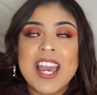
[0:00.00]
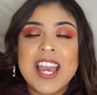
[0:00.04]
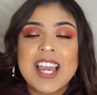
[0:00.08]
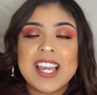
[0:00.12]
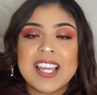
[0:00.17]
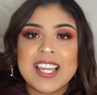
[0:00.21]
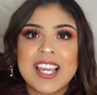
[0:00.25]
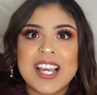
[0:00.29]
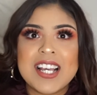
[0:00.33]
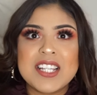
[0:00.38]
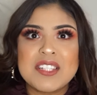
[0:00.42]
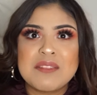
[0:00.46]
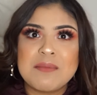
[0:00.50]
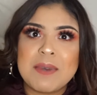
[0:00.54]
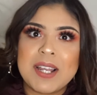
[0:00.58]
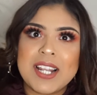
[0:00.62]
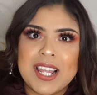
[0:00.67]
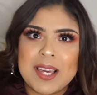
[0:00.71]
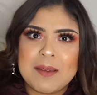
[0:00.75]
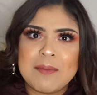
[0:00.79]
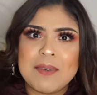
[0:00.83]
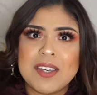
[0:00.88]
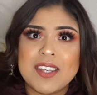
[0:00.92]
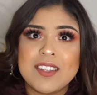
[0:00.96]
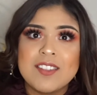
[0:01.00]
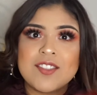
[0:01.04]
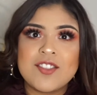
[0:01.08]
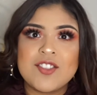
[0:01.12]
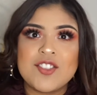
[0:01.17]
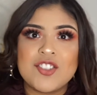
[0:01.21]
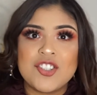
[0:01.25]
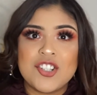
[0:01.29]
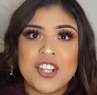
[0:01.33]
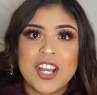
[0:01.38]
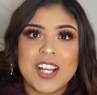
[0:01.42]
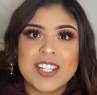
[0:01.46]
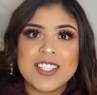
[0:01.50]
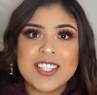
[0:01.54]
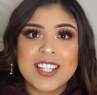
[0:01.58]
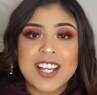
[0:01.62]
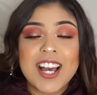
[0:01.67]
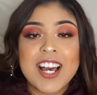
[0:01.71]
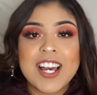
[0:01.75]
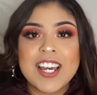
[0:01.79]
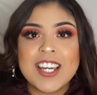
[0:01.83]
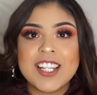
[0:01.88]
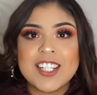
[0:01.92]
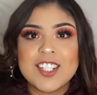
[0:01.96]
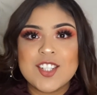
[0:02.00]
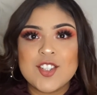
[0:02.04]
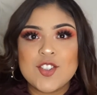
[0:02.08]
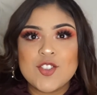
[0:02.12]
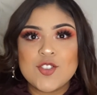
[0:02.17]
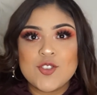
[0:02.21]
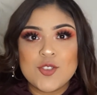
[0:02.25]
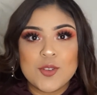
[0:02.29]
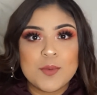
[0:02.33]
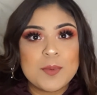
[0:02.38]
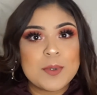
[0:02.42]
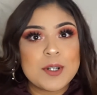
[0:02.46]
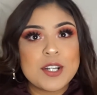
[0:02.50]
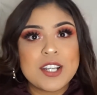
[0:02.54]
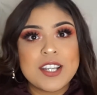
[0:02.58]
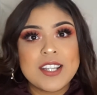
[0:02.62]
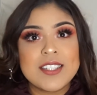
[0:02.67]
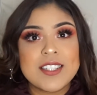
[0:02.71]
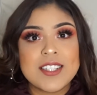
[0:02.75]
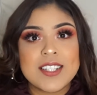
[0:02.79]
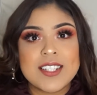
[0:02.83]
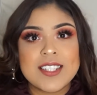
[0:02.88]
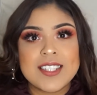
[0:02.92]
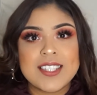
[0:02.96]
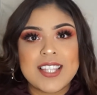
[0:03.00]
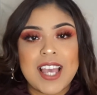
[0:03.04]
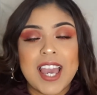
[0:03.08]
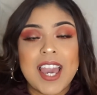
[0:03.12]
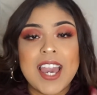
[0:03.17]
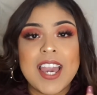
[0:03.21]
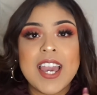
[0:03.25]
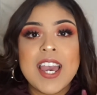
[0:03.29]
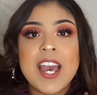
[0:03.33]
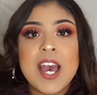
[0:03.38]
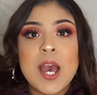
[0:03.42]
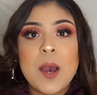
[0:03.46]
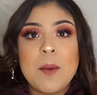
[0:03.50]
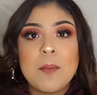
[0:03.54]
Yes, my name is Jessica. It is super easy to say,